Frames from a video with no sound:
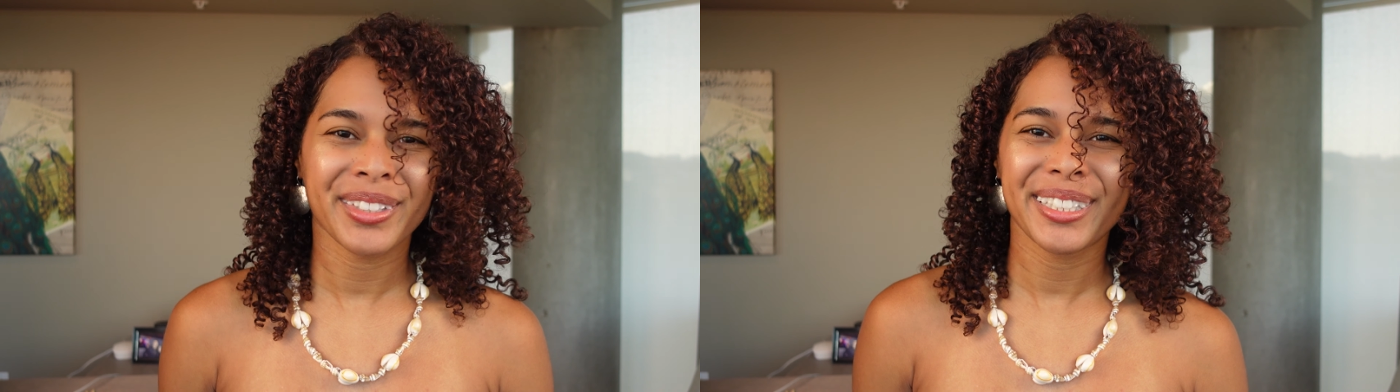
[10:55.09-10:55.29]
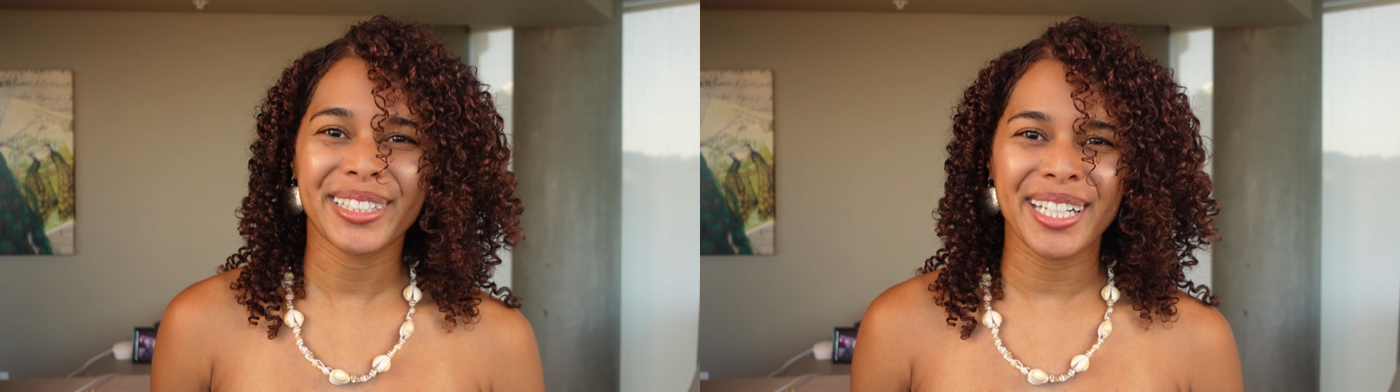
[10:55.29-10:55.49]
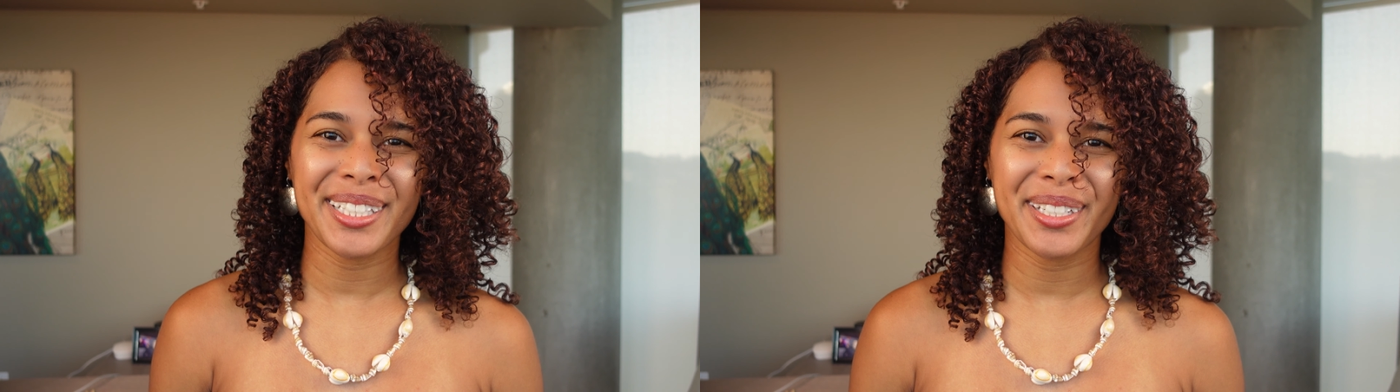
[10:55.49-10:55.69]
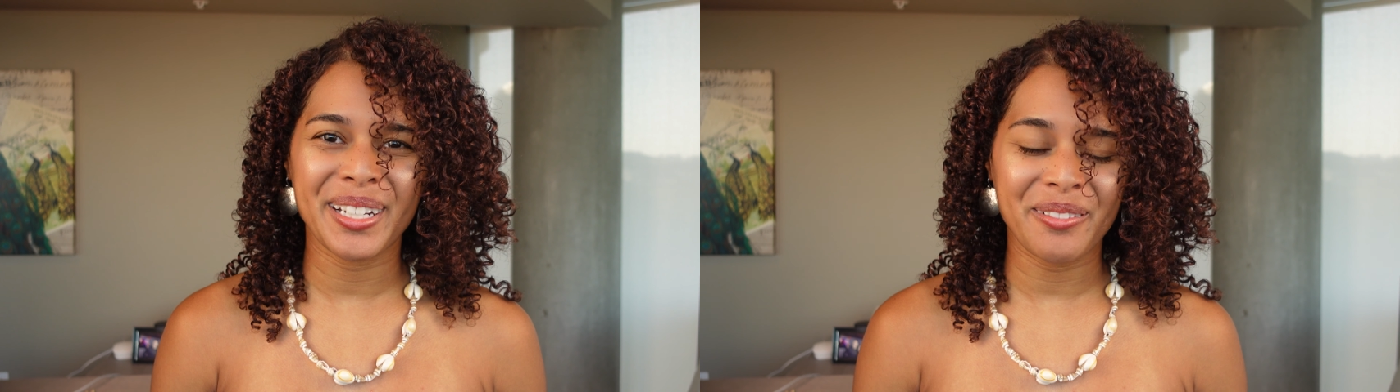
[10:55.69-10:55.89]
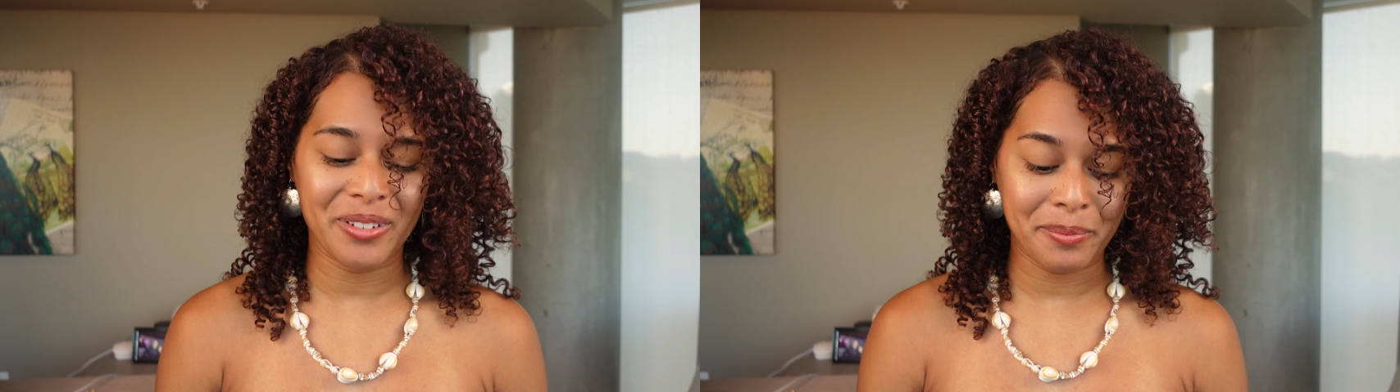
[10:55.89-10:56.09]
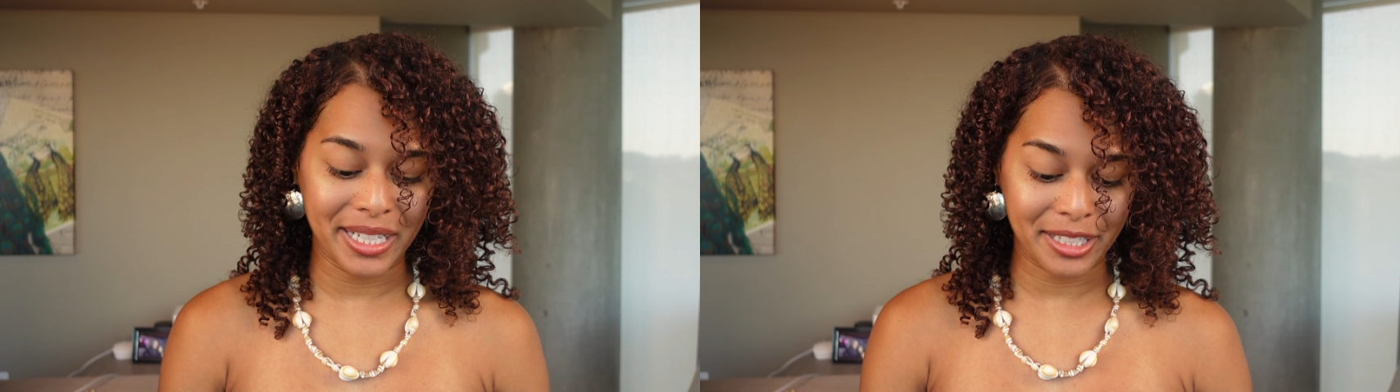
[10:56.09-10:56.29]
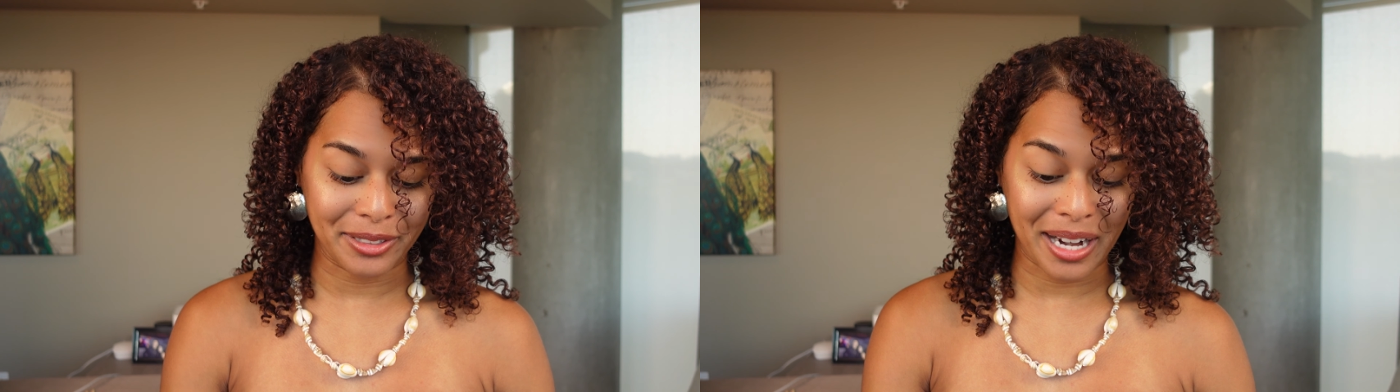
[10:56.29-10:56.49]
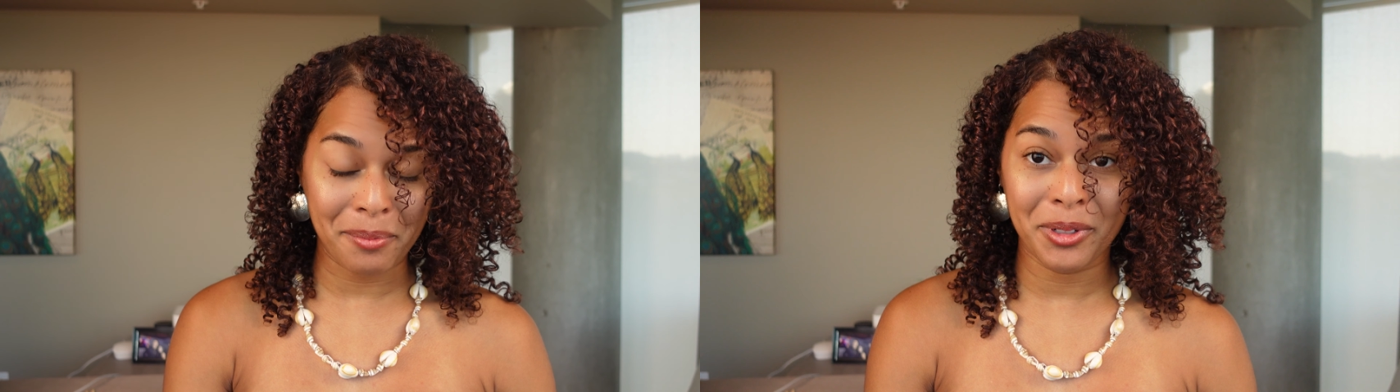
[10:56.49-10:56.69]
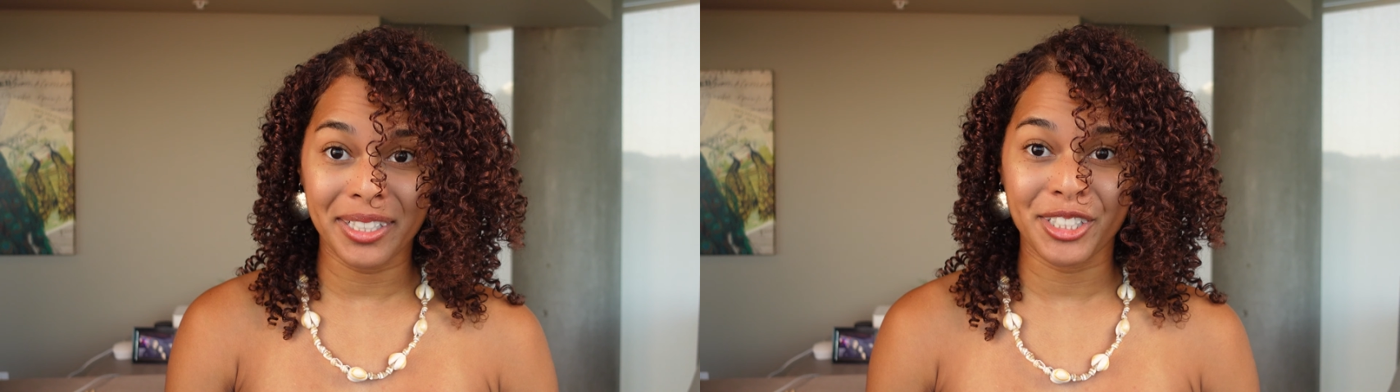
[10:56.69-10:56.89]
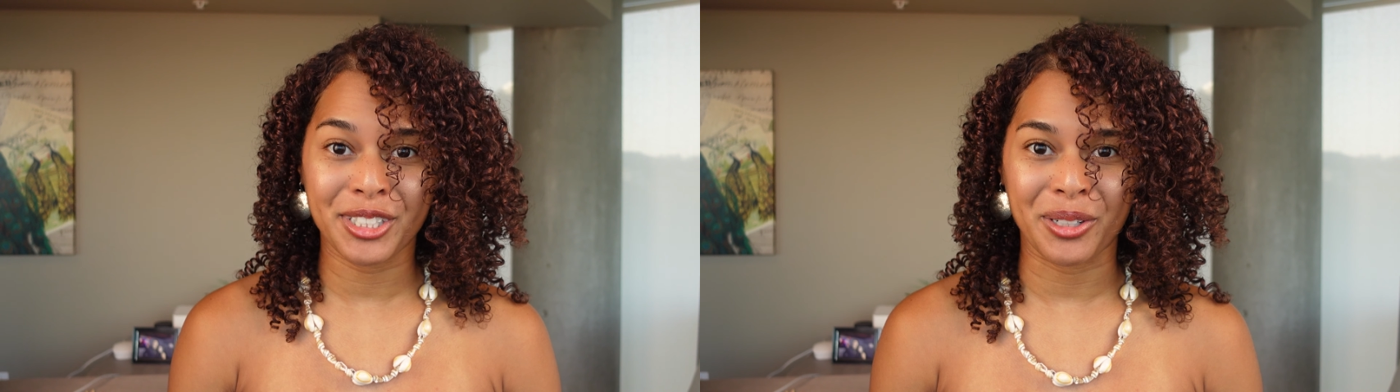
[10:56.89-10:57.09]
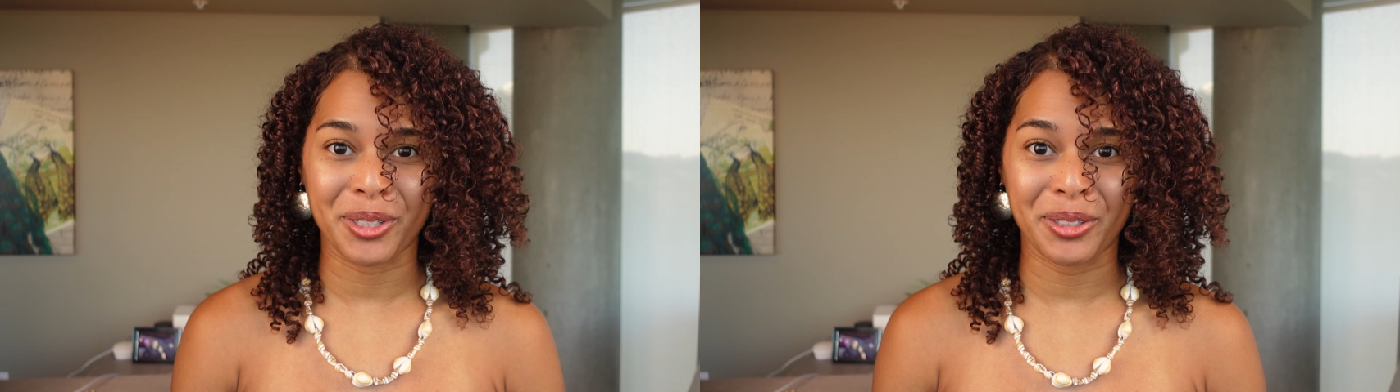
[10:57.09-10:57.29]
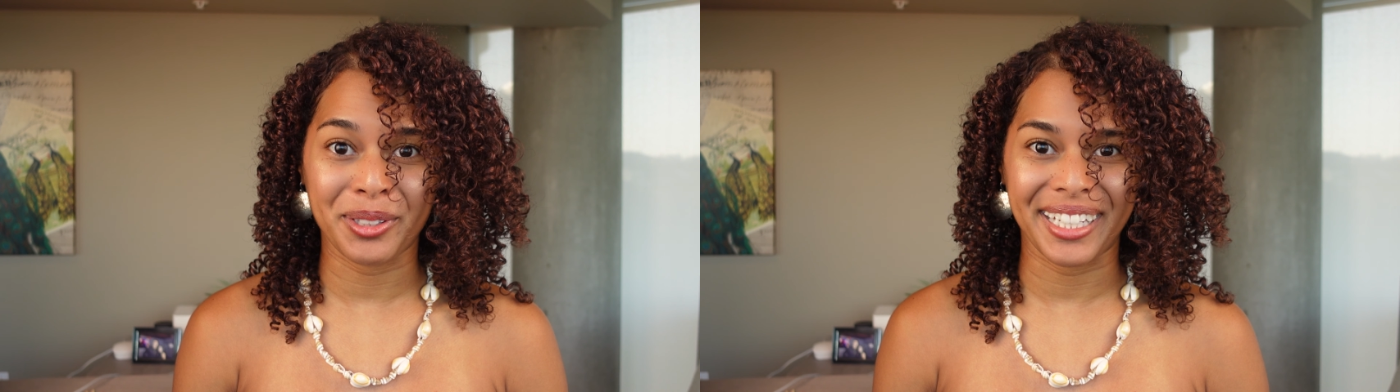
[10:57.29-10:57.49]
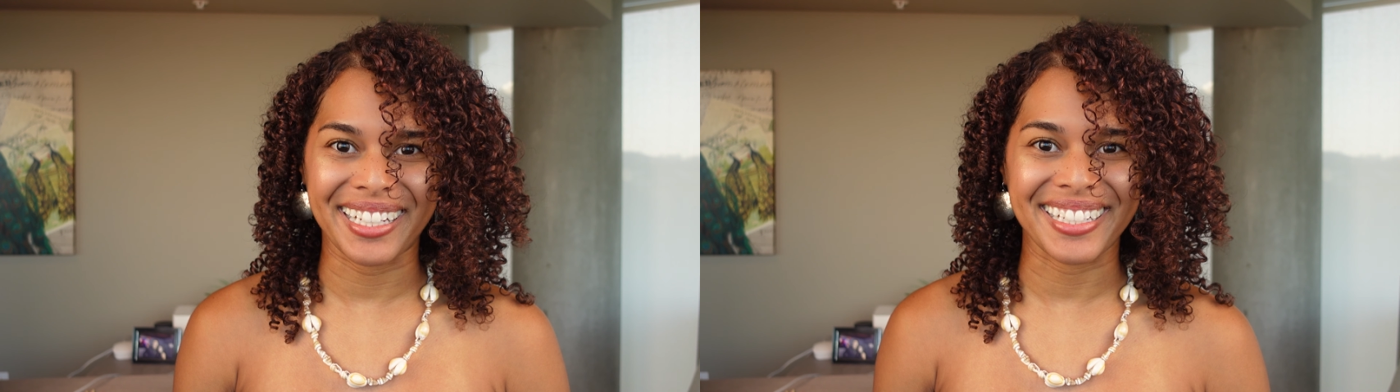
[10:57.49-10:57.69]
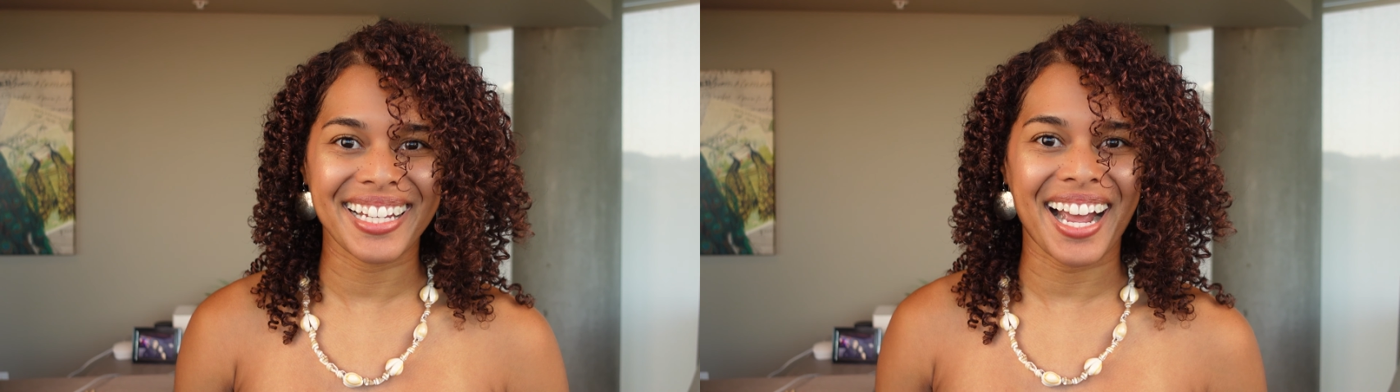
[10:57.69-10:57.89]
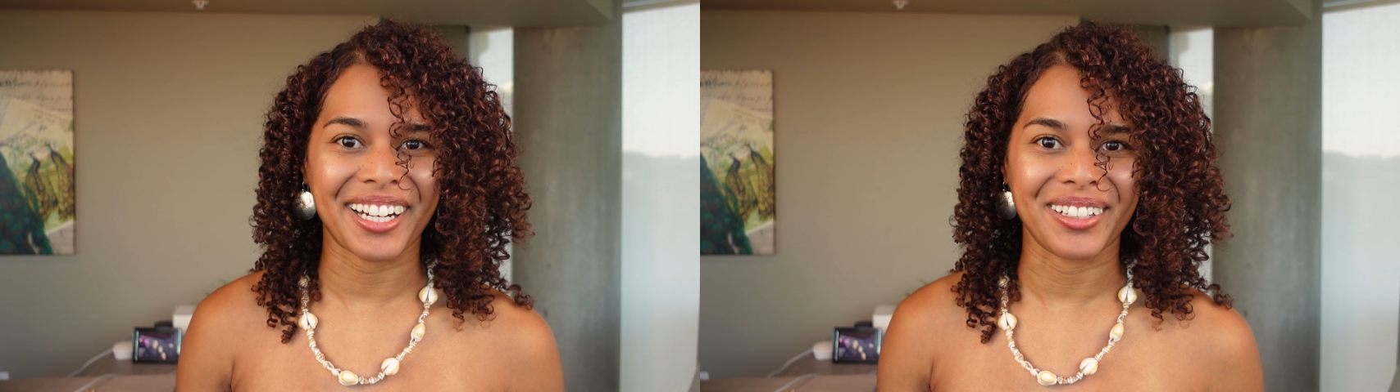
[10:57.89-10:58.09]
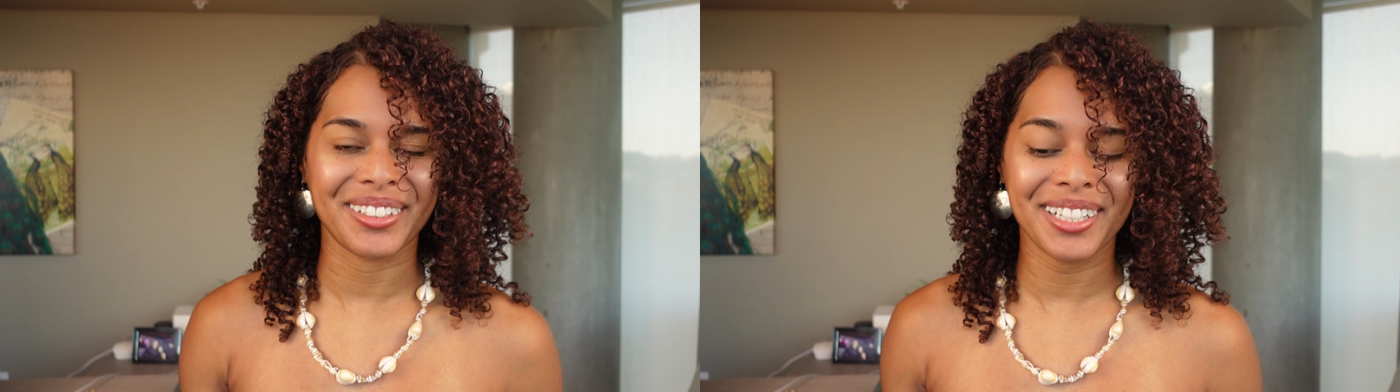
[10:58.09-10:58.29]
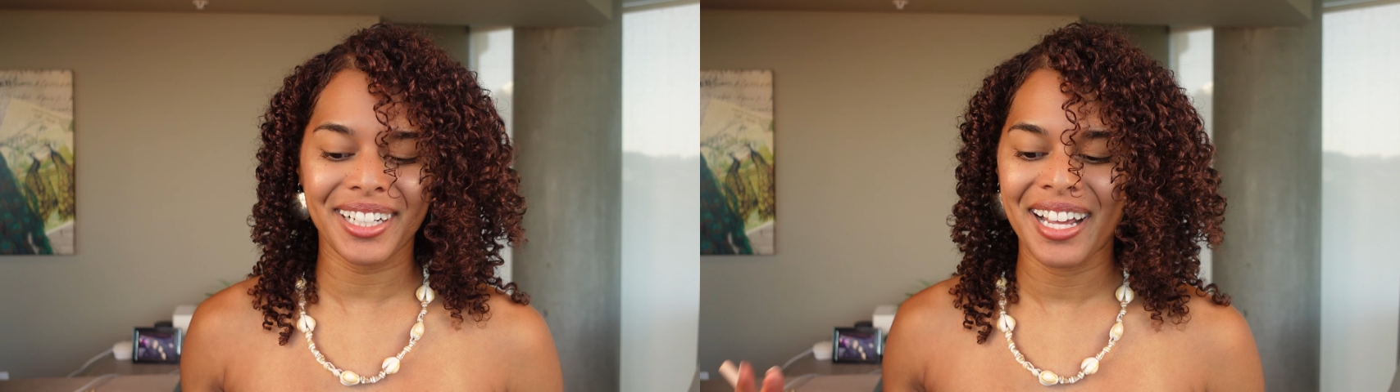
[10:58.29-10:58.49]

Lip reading: So that's good enough for me. So now I'm going to show you the entire look.